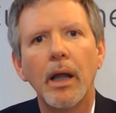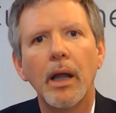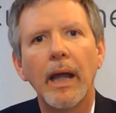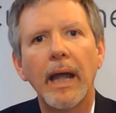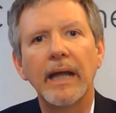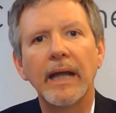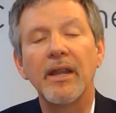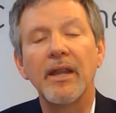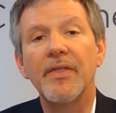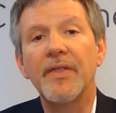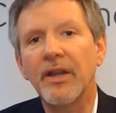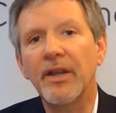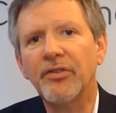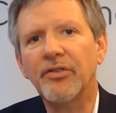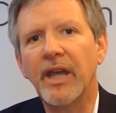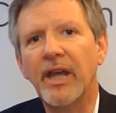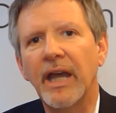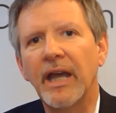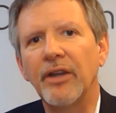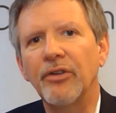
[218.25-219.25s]
And in this
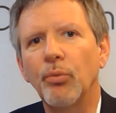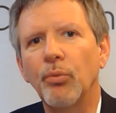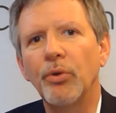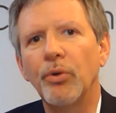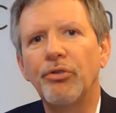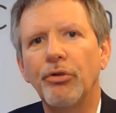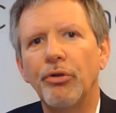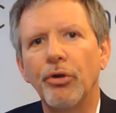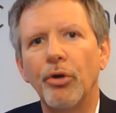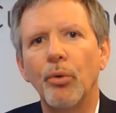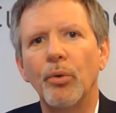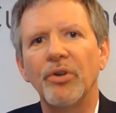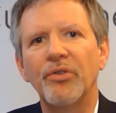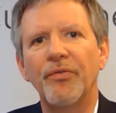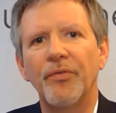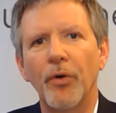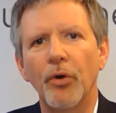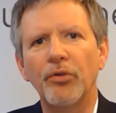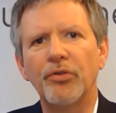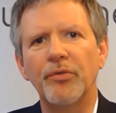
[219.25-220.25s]
case, what you do is,
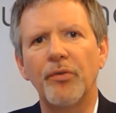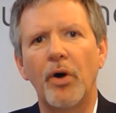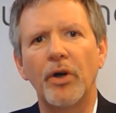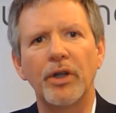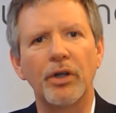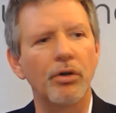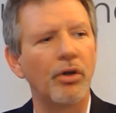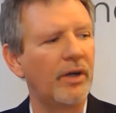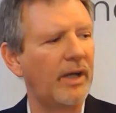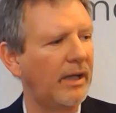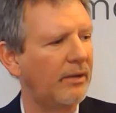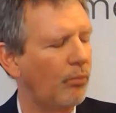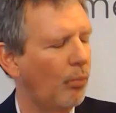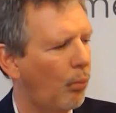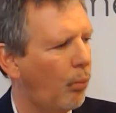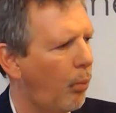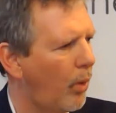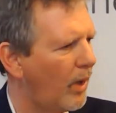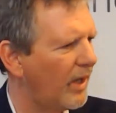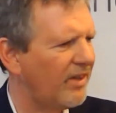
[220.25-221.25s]
first of all, you look at
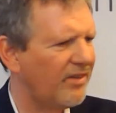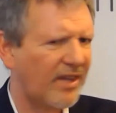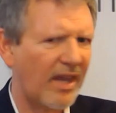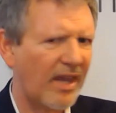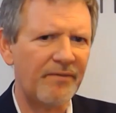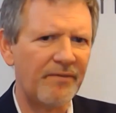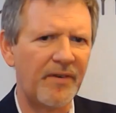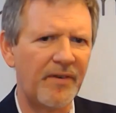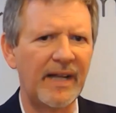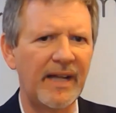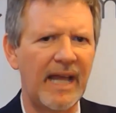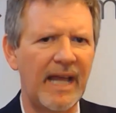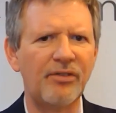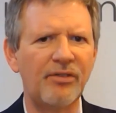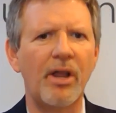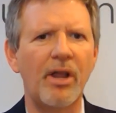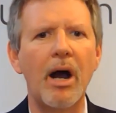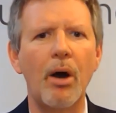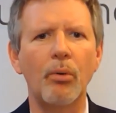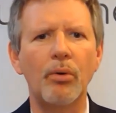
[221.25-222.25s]
what is that financial
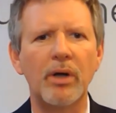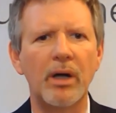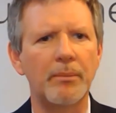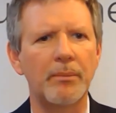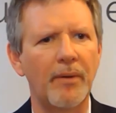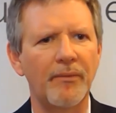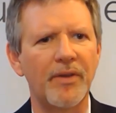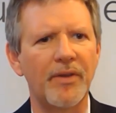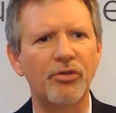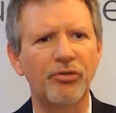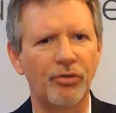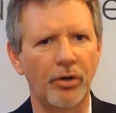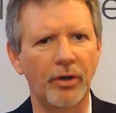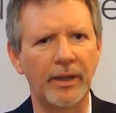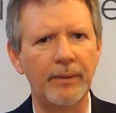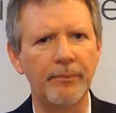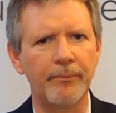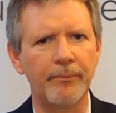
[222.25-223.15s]
outcome of this journey?